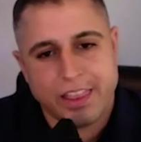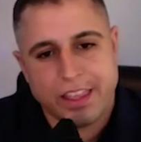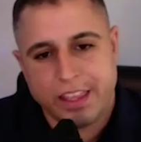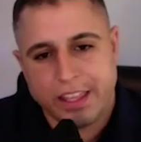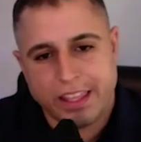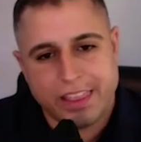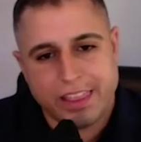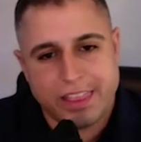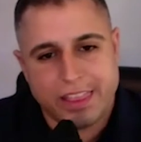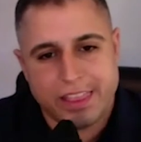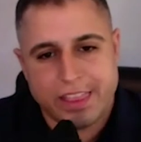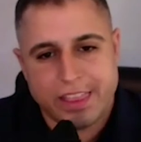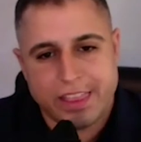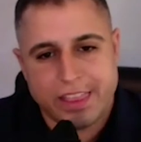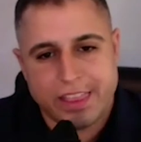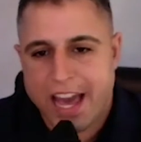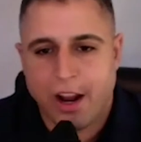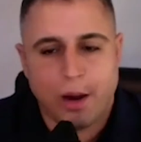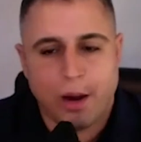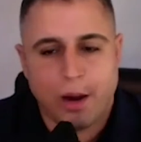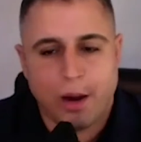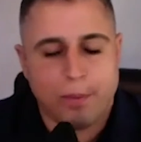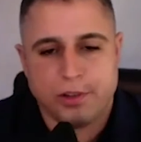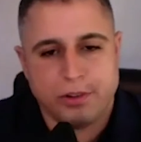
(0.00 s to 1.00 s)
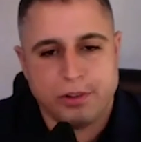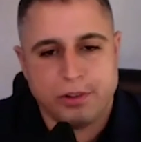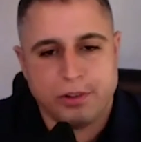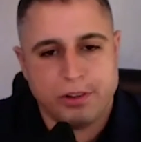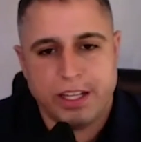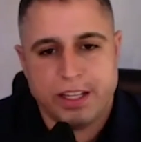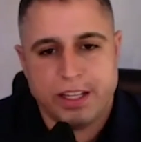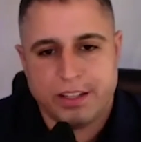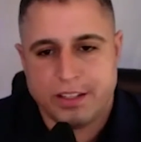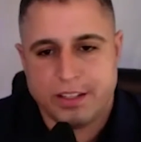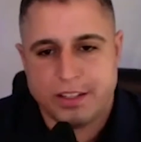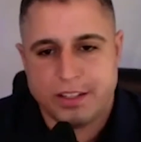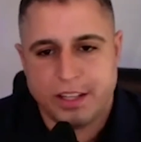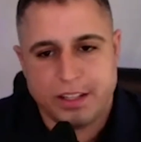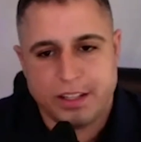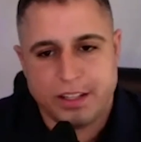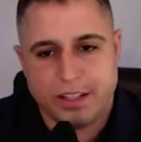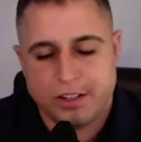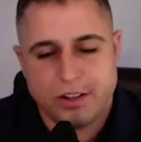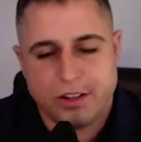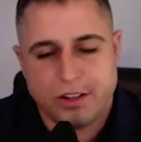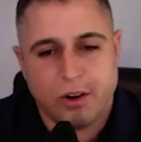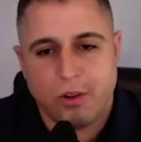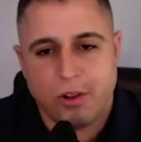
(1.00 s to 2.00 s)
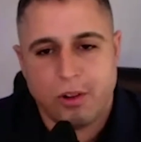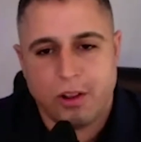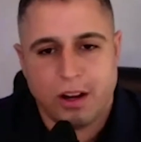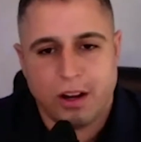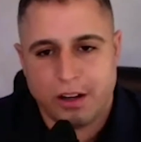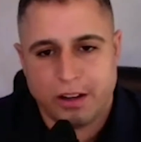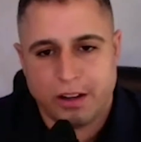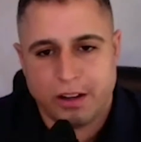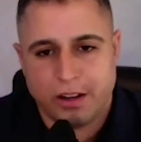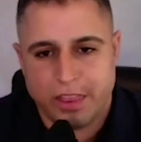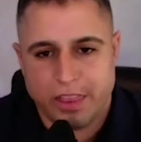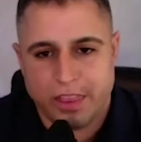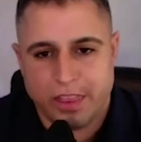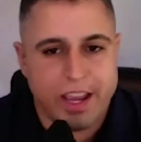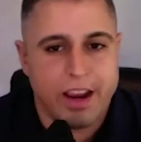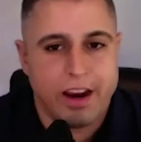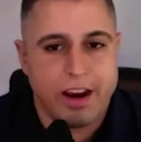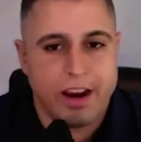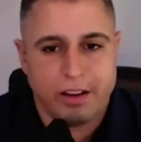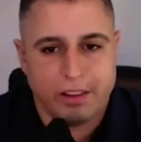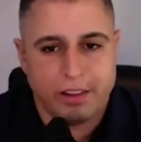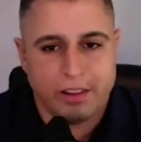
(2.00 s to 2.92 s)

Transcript: like that opportunity is is no longer there.